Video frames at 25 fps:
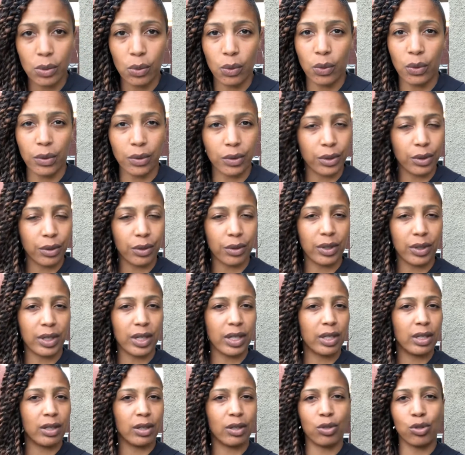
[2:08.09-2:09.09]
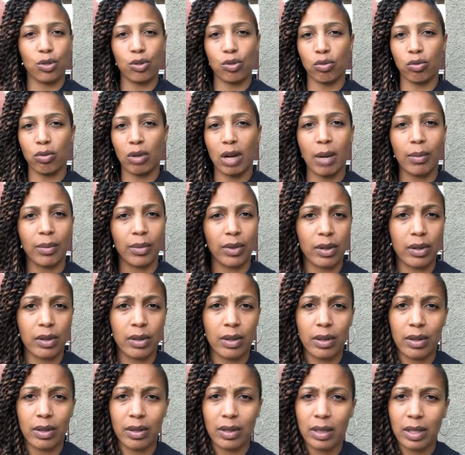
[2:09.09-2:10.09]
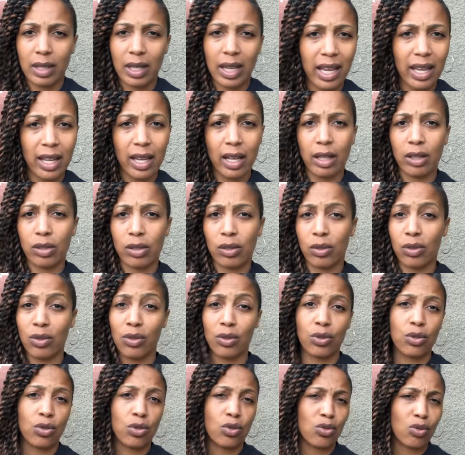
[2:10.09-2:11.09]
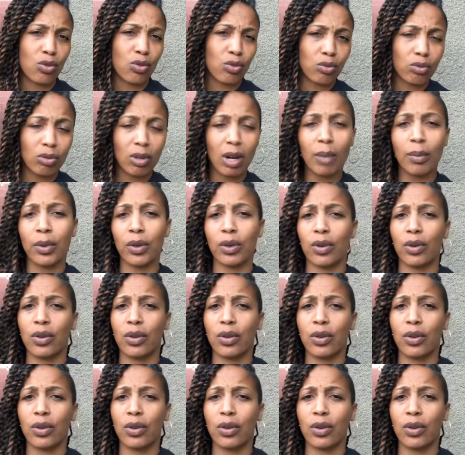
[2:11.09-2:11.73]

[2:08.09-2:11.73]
or you're in the drama, or there's chaos, or there's trauma,